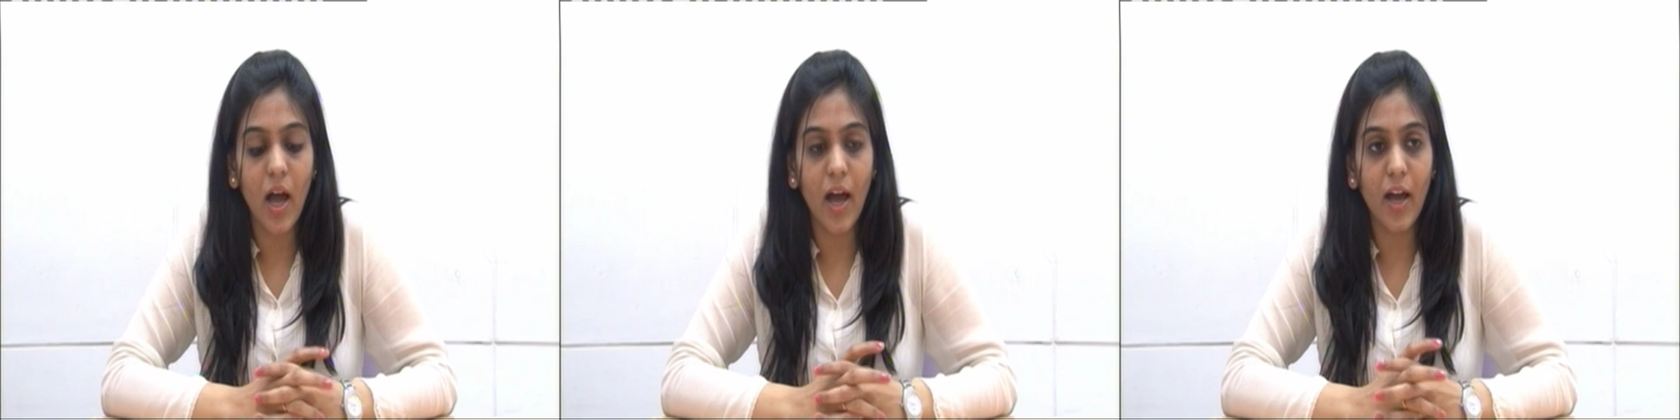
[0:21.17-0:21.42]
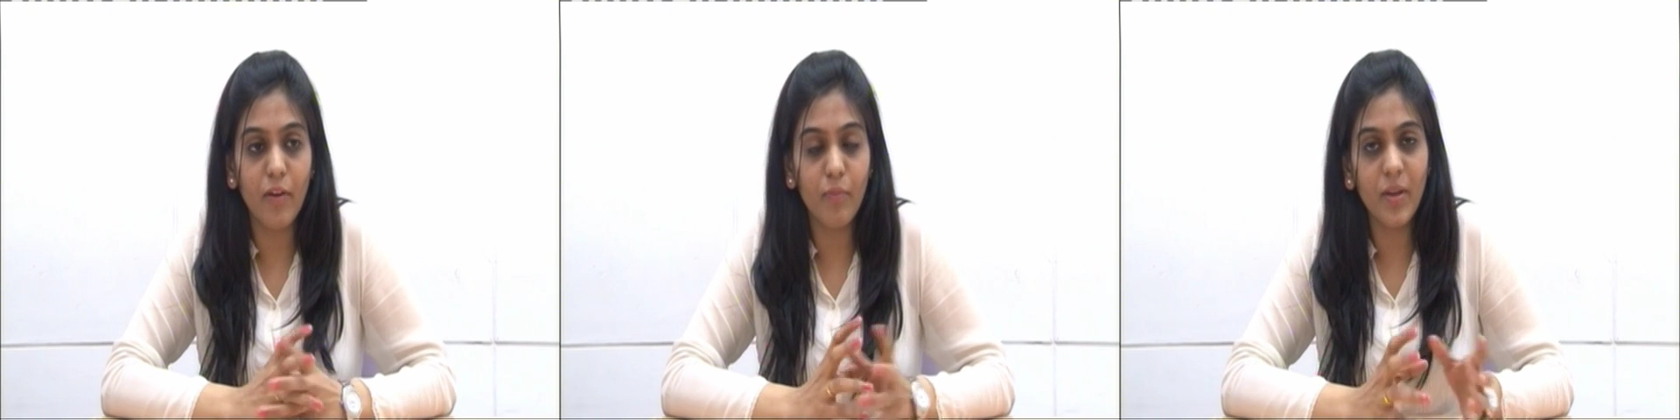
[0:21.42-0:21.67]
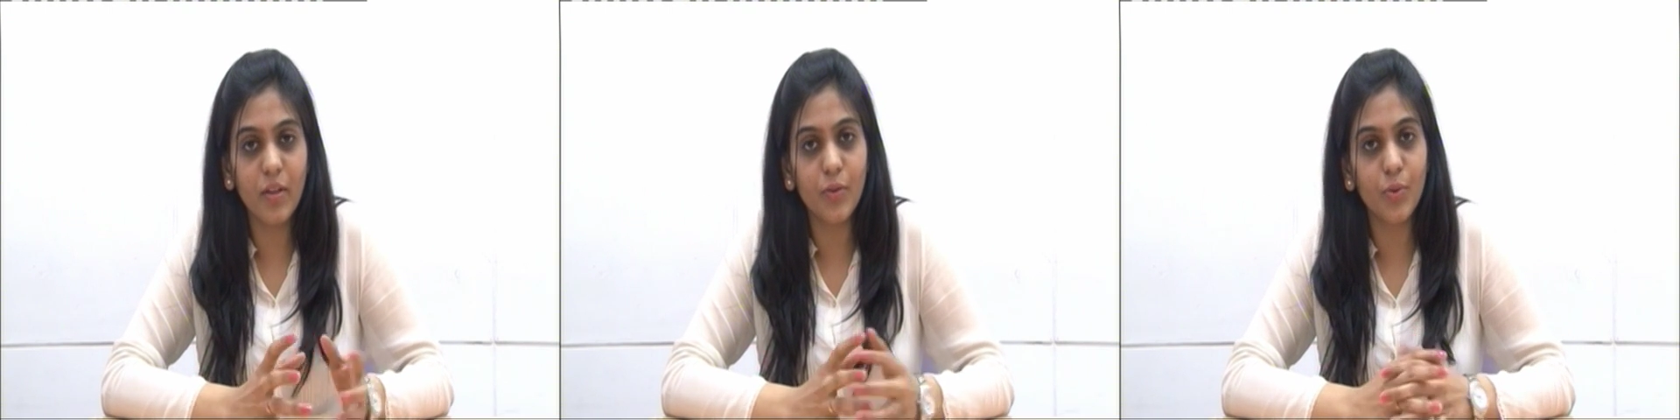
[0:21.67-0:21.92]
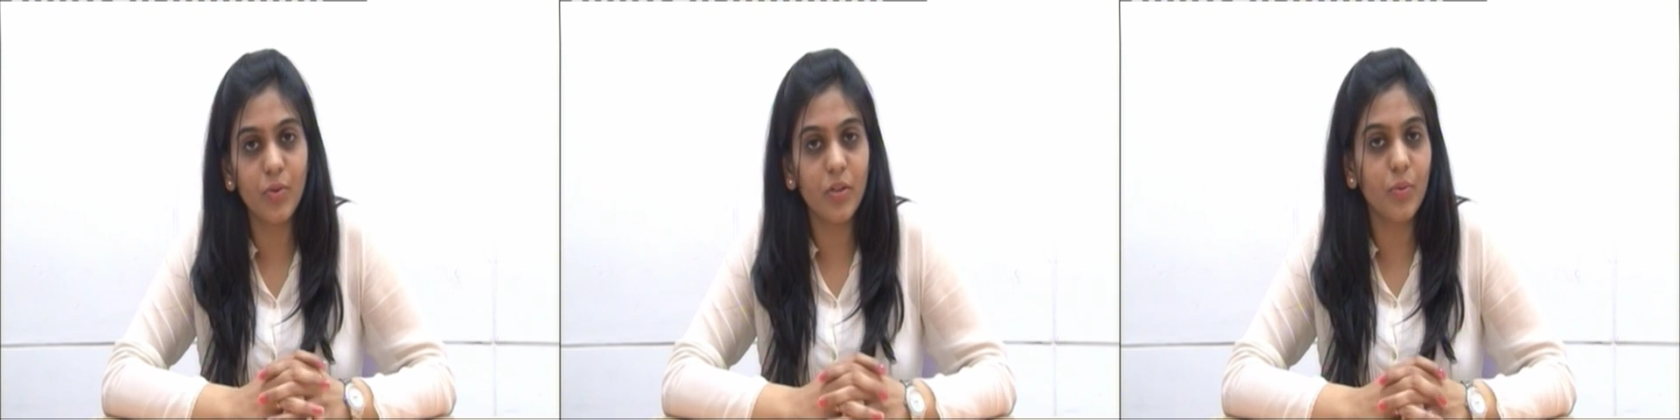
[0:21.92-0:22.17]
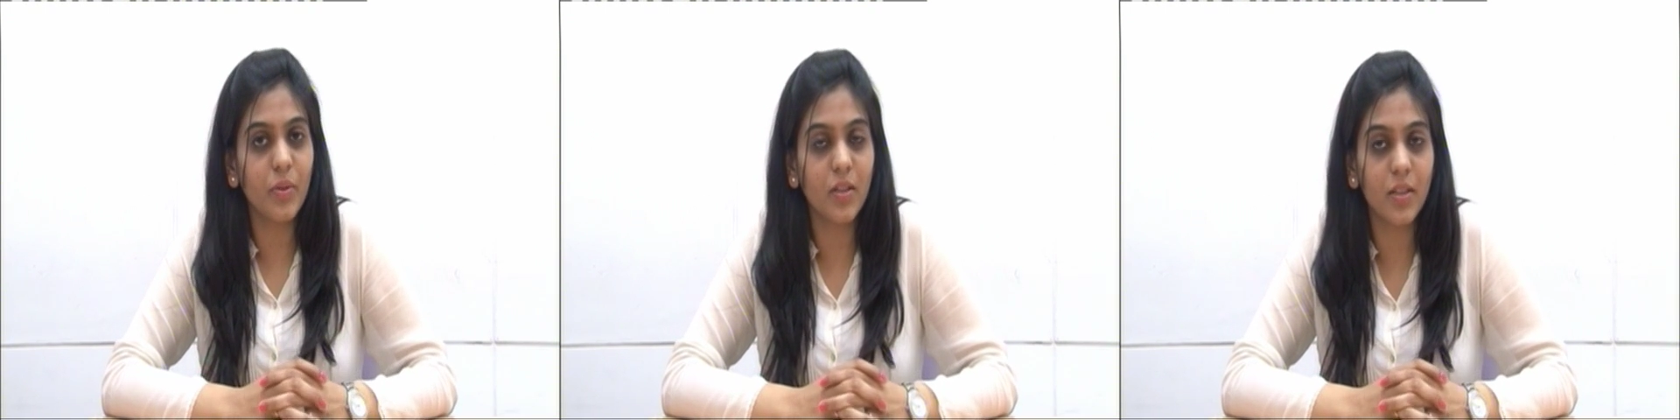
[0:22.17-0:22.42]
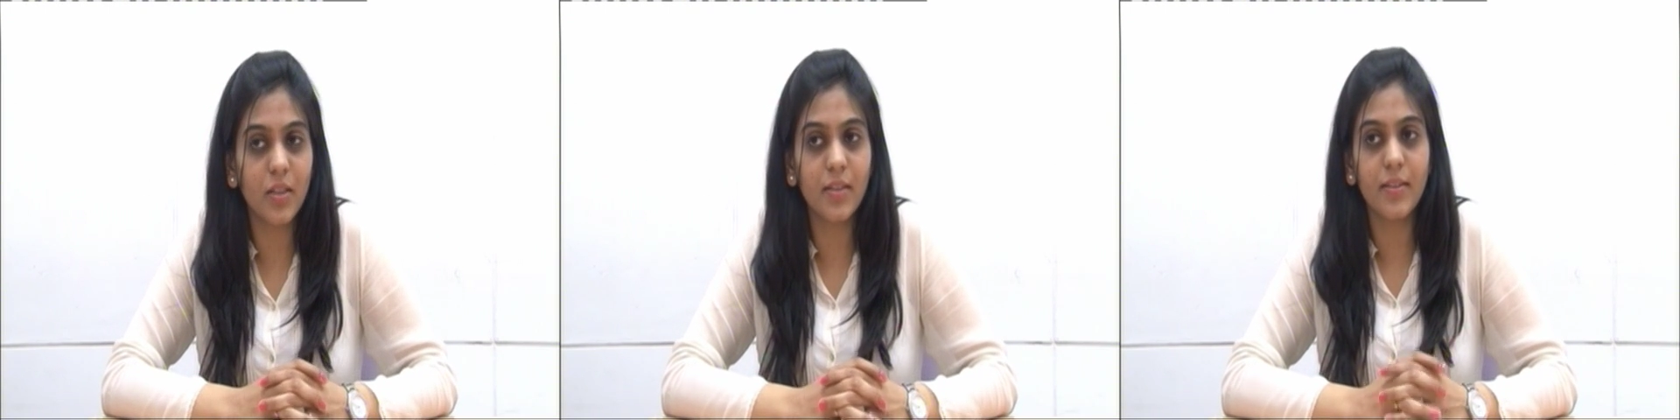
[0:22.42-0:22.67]
I have been associated
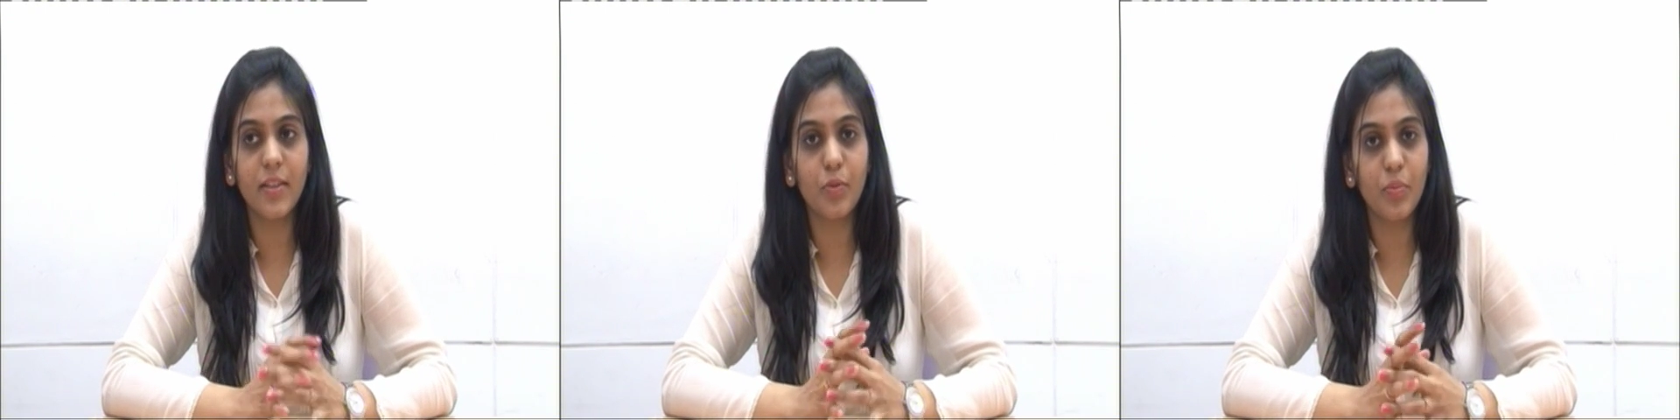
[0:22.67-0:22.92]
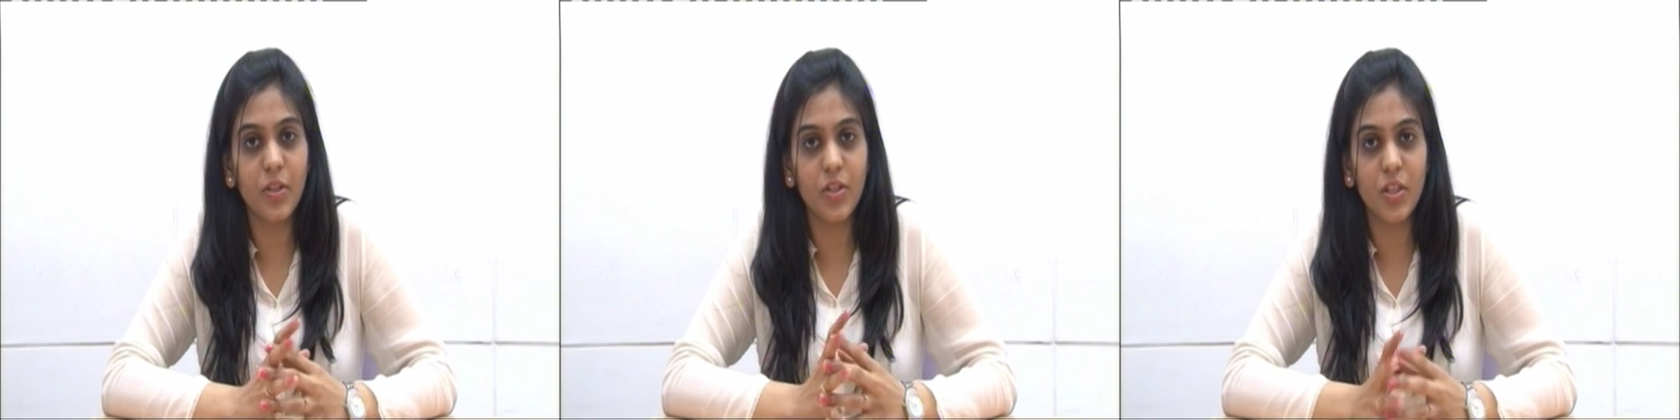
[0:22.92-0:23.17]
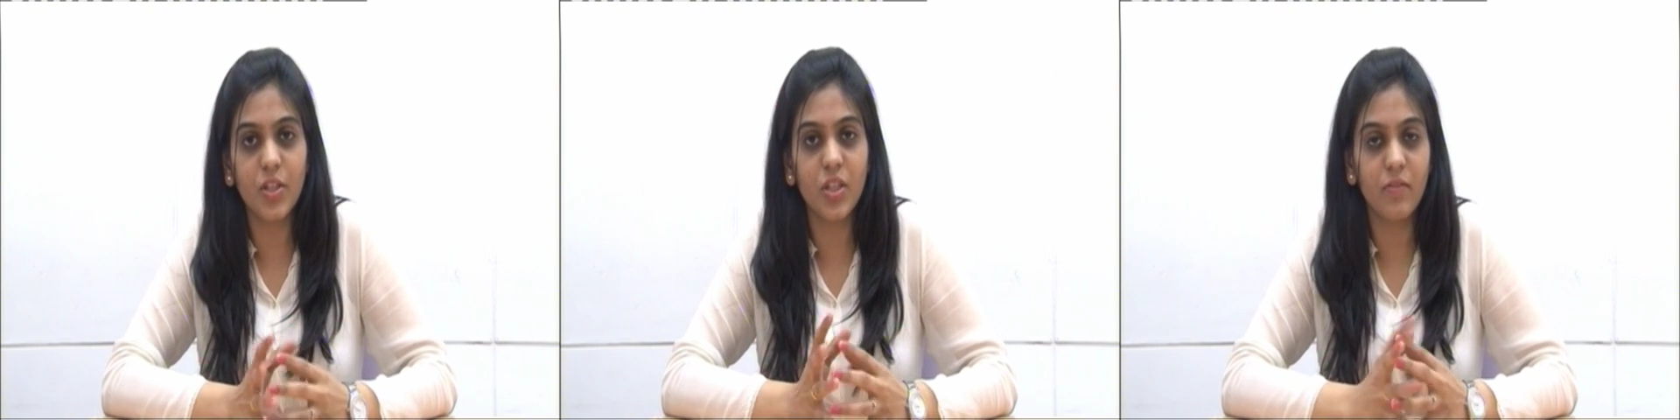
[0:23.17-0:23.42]
with this SPJ and